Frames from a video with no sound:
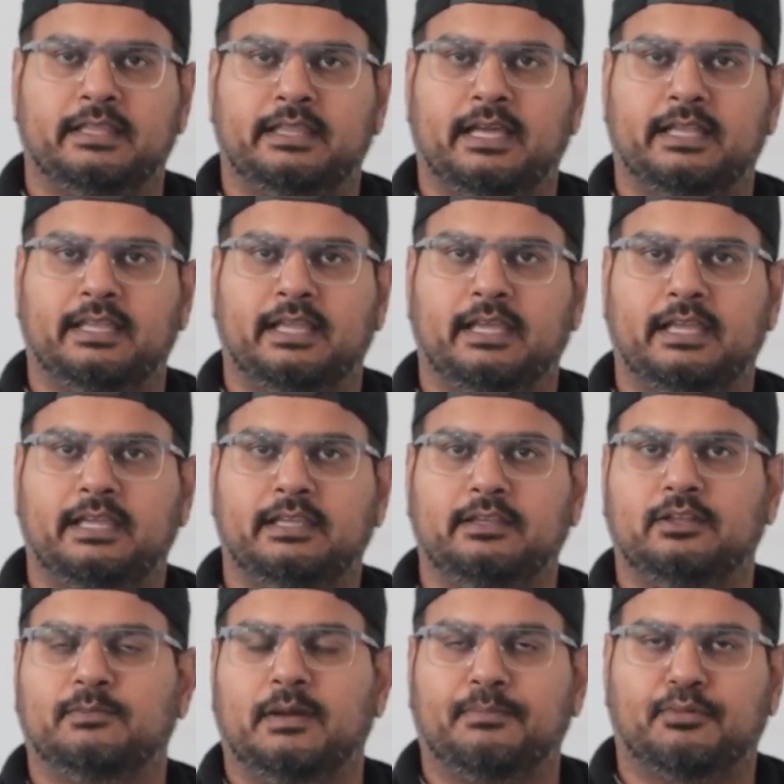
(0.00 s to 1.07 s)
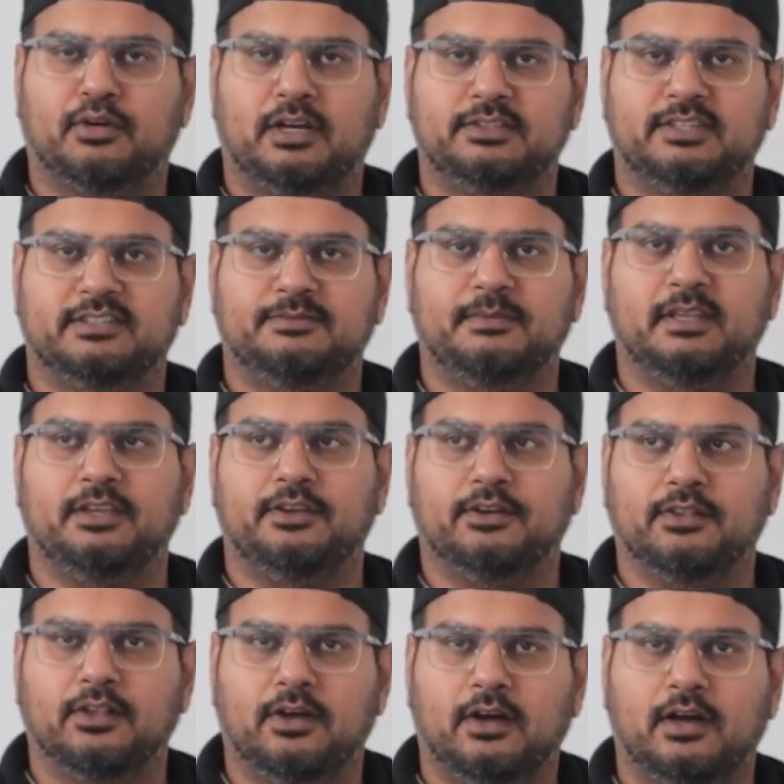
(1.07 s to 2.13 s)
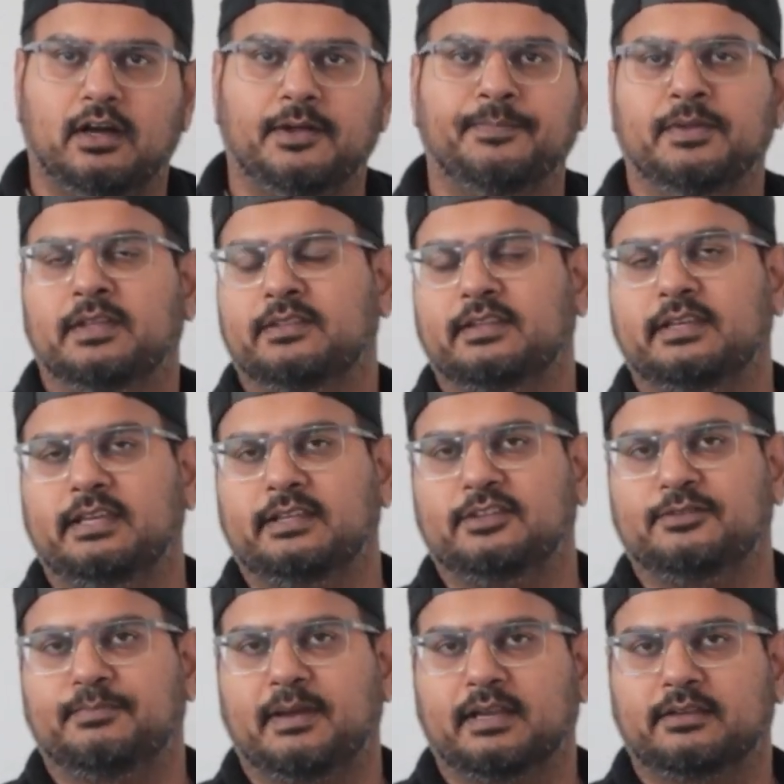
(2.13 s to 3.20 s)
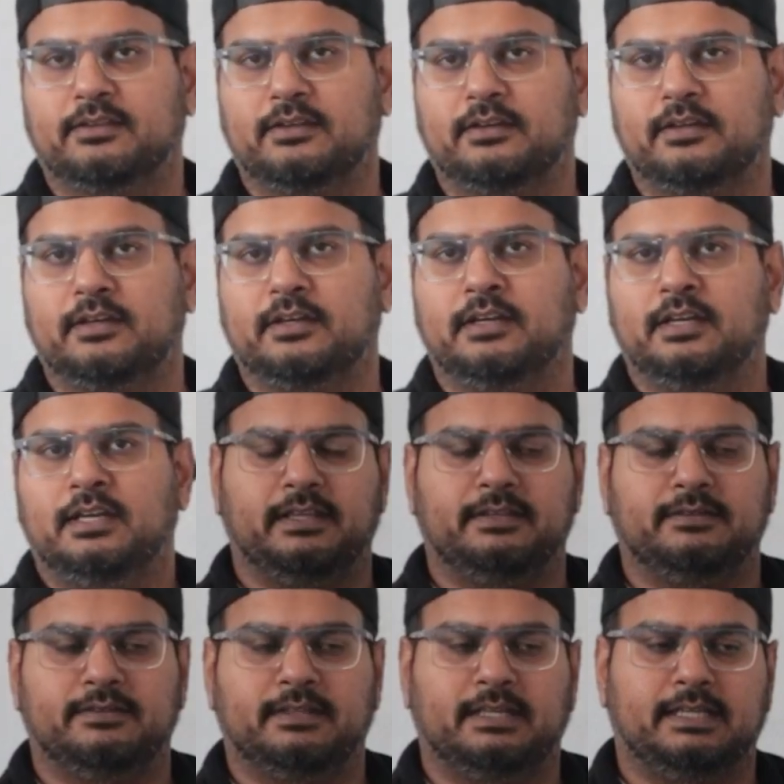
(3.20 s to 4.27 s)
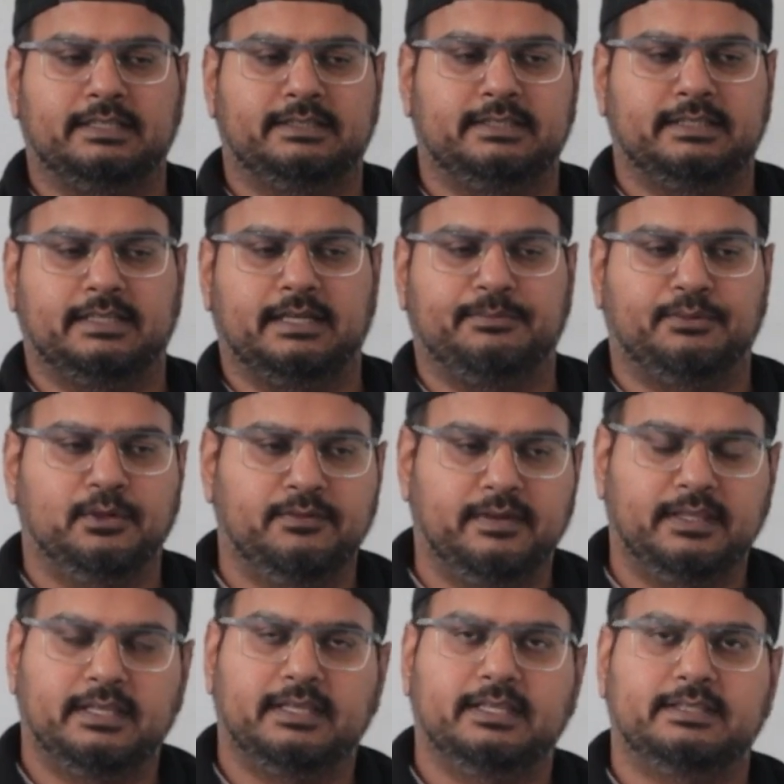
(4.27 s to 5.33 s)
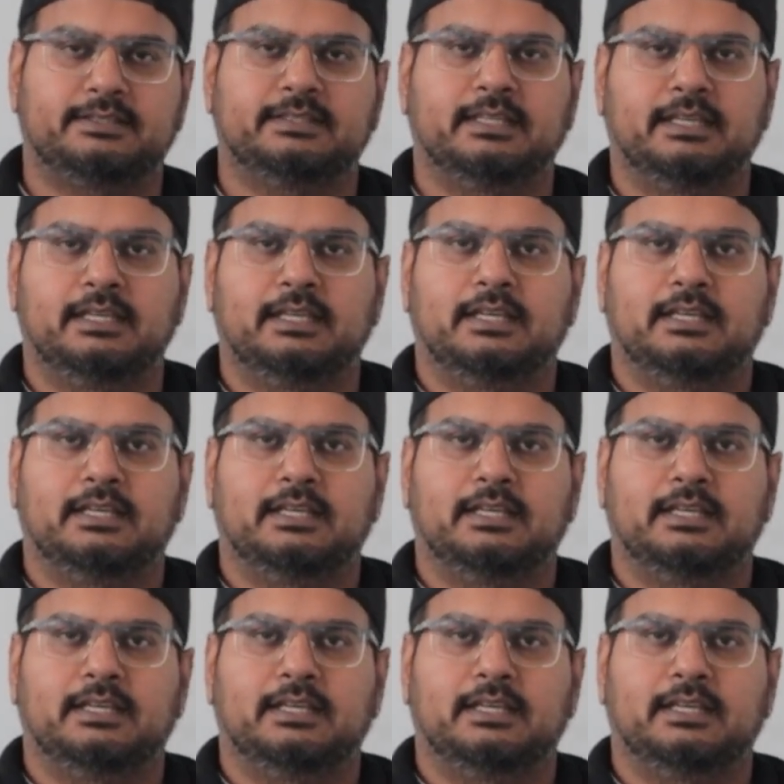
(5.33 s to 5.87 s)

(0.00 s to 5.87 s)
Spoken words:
That, hey, my project's been a year long, the inspector is not approving this.